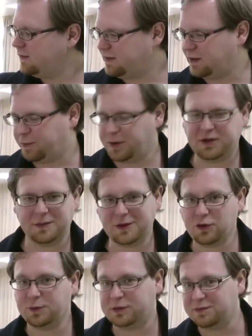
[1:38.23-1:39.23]
they'll put them
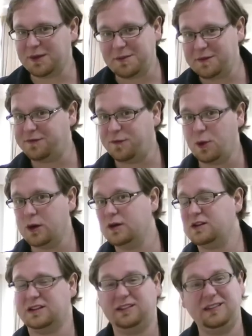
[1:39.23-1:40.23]
in groups of maybe
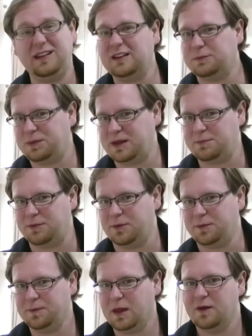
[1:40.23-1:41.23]
four to six people.